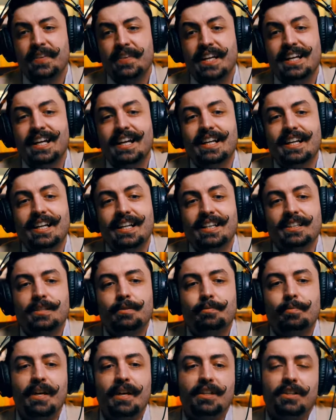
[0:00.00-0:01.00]
And
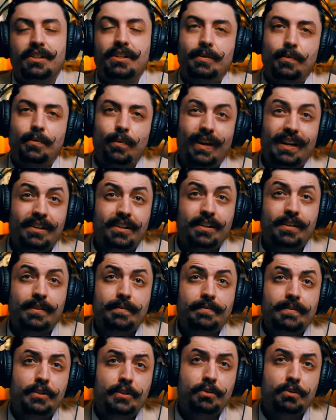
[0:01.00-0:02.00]
especially when it
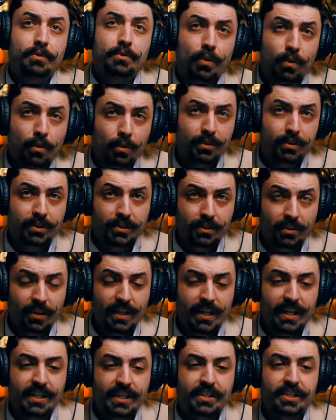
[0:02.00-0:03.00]
comes to course
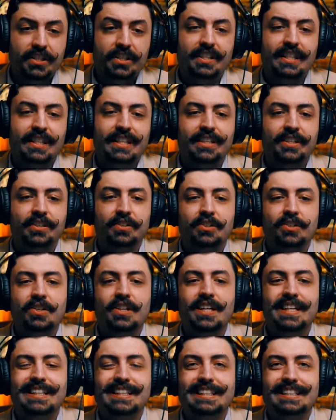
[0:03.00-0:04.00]
creation and you're
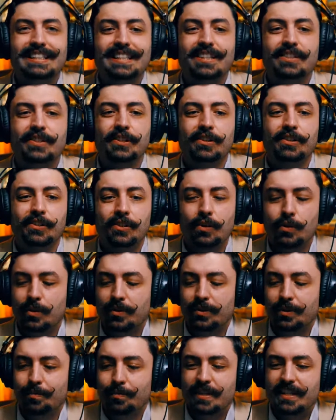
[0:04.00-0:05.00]
trying to sell
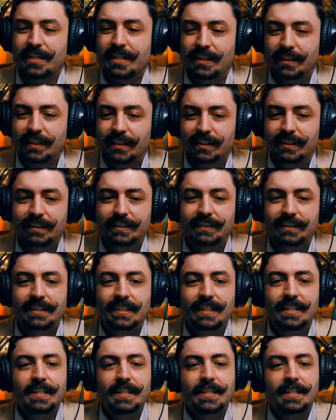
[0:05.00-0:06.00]
course, because
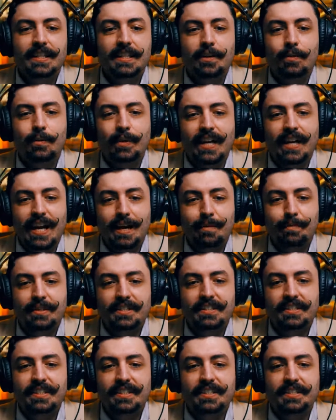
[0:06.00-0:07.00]
what
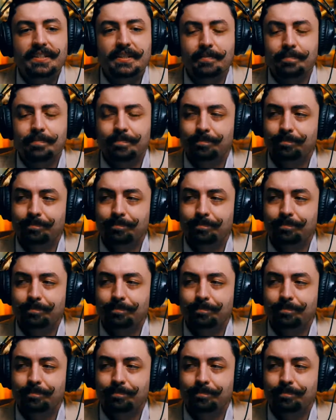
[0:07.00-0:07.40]
happens is